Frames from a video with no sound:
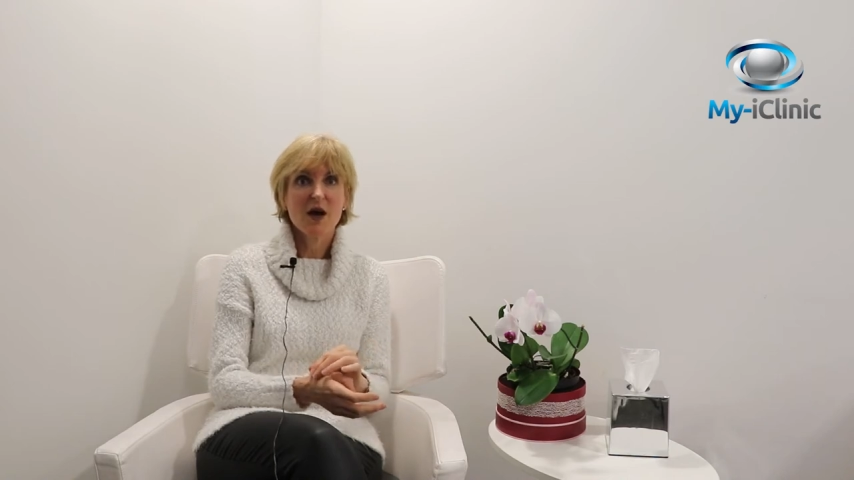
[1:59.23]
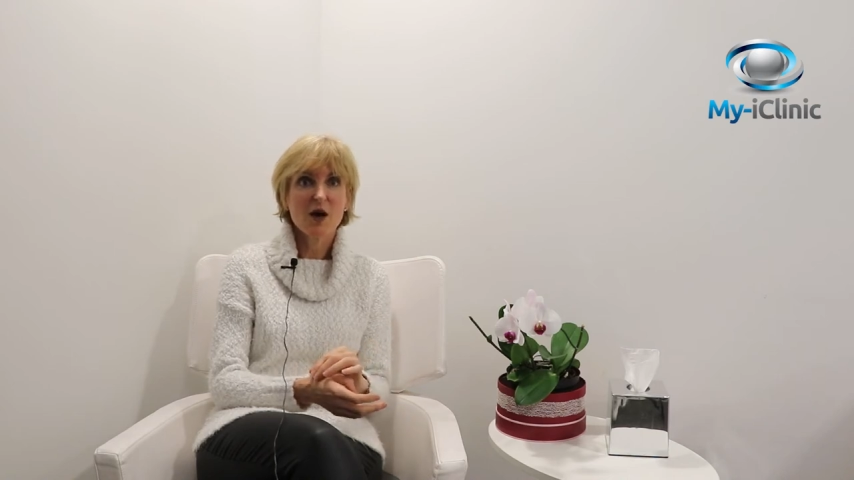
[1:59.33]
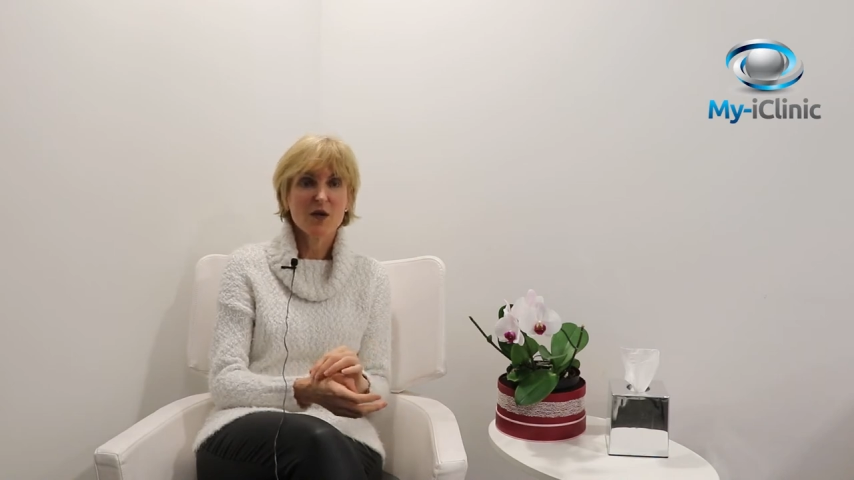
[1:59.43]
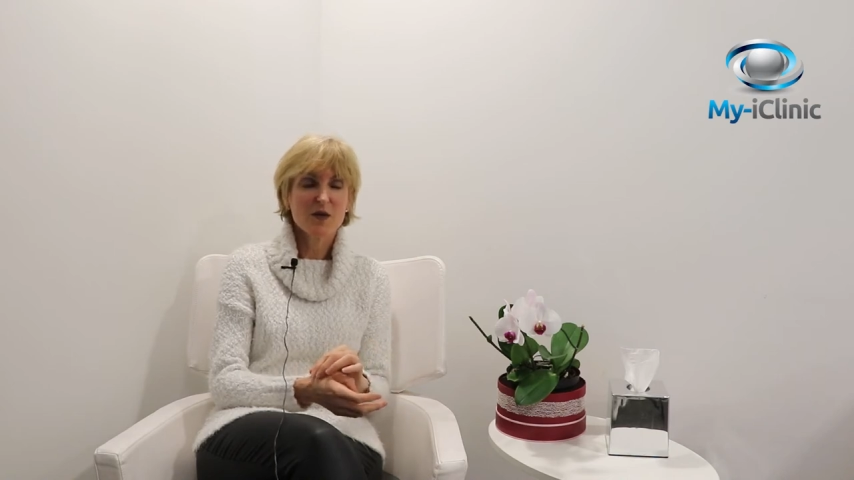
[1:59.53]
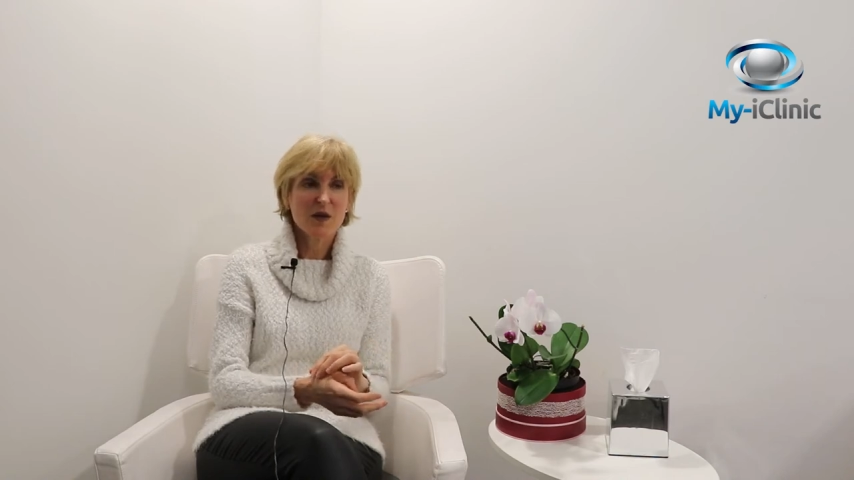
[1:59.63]

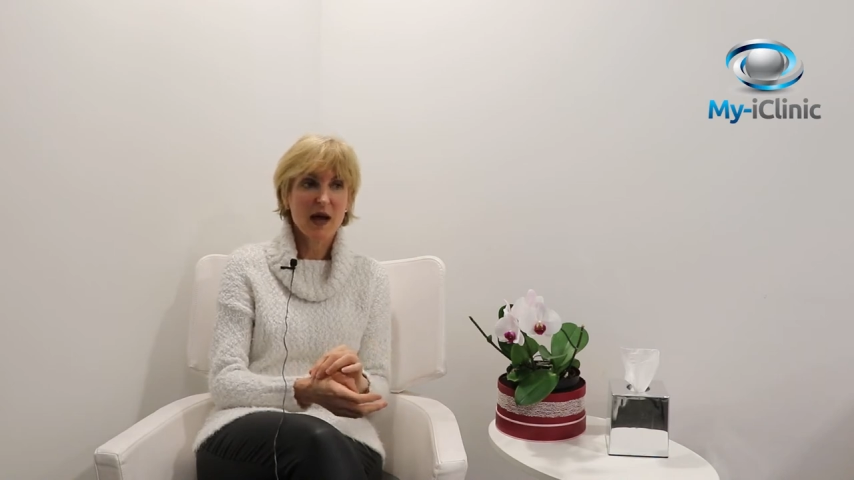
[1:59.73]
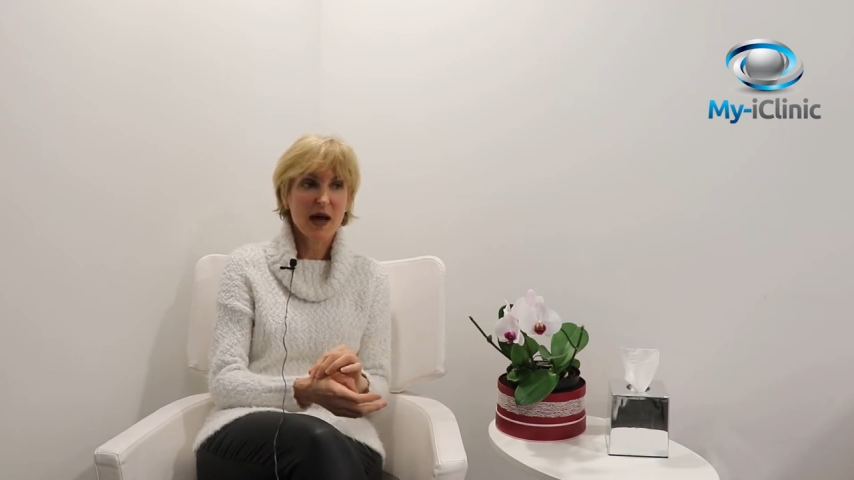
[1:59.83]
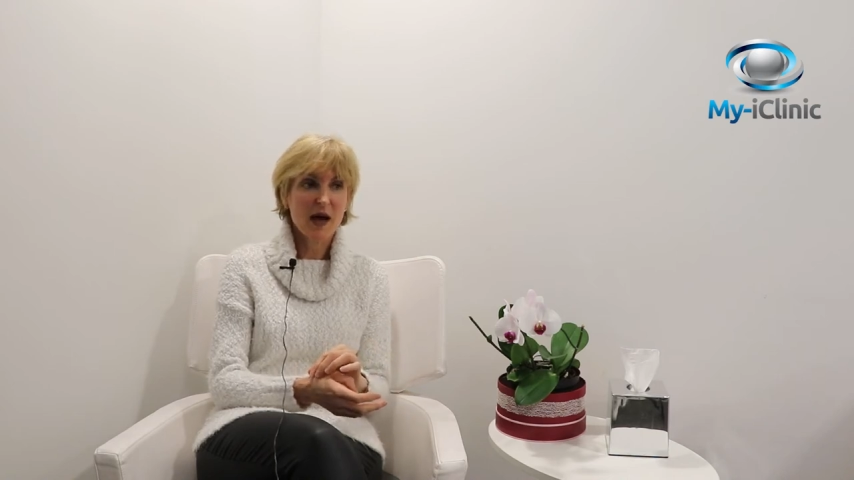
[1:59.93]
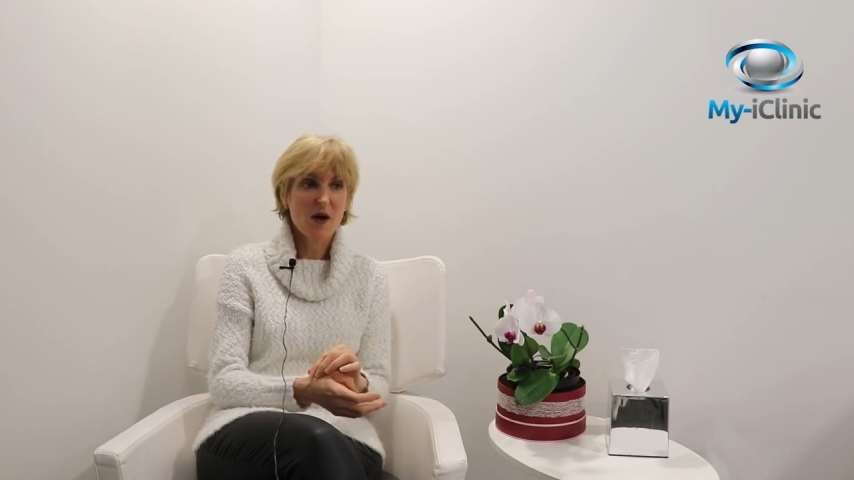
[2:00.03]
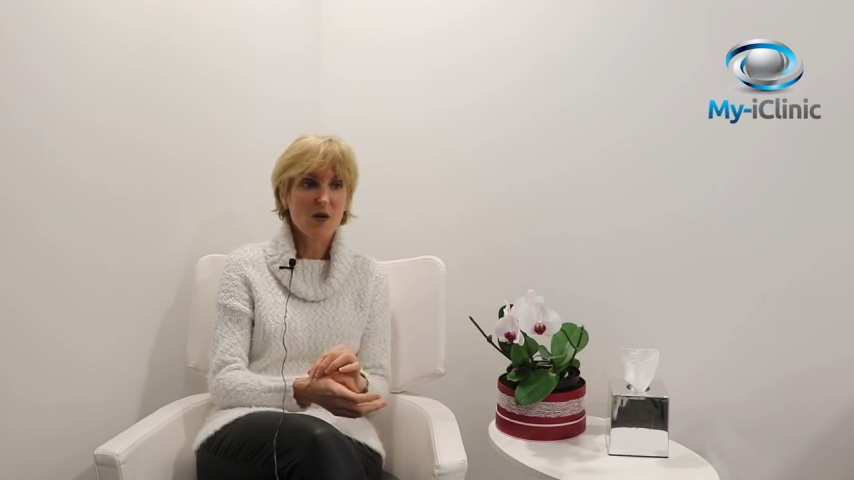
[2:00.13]
of
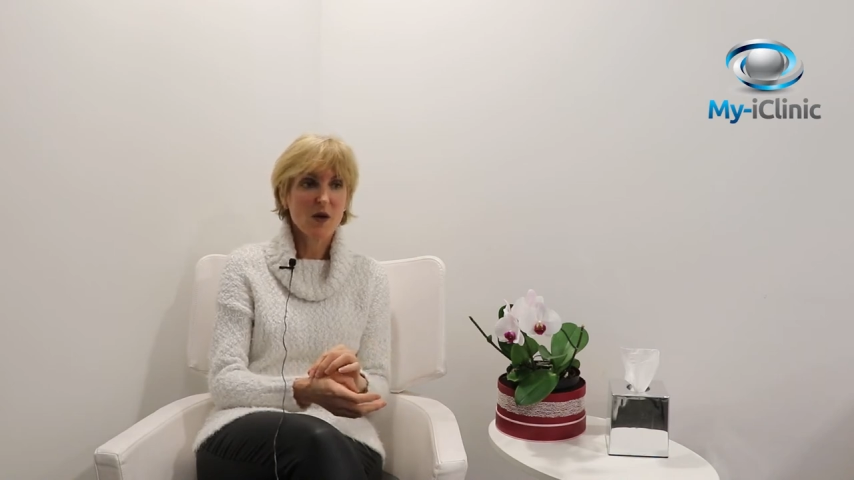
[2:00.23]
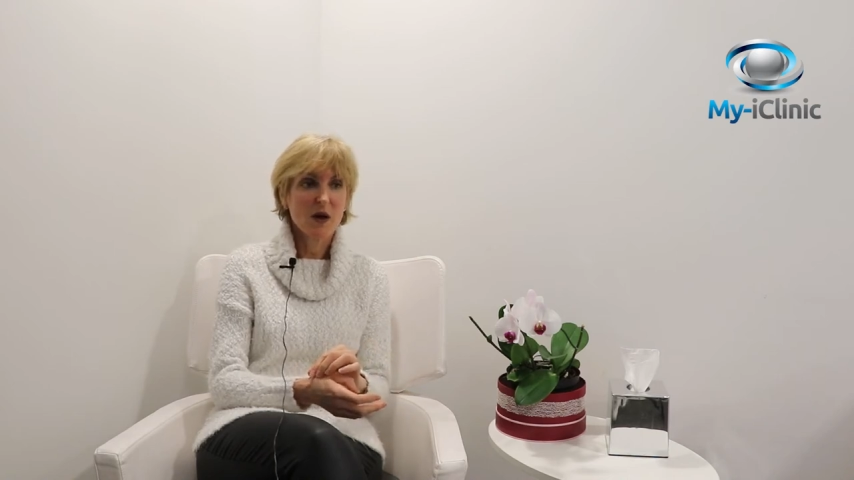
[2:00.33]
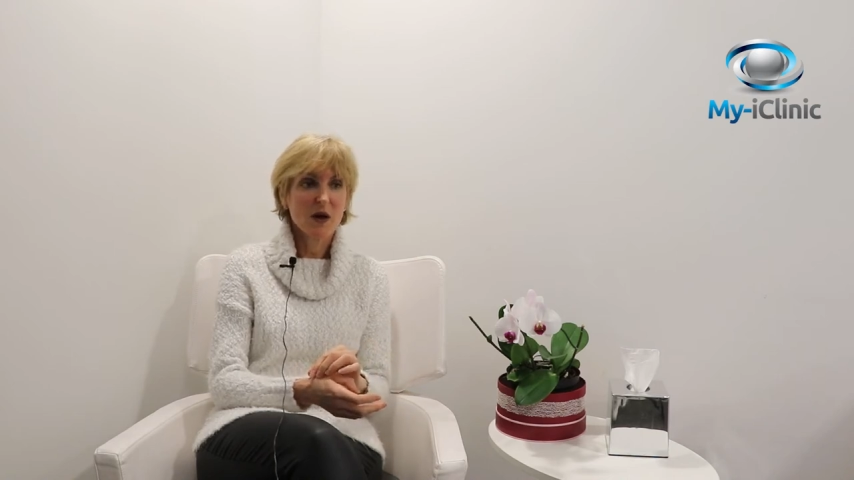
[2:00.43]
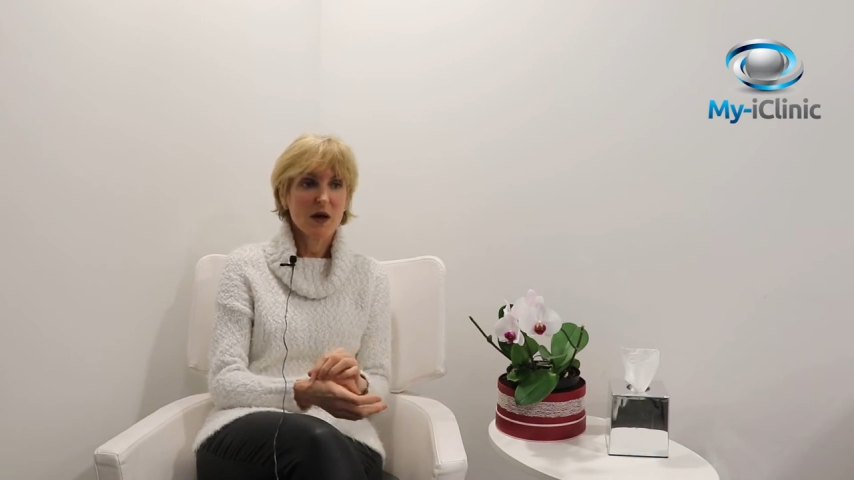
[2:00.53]
how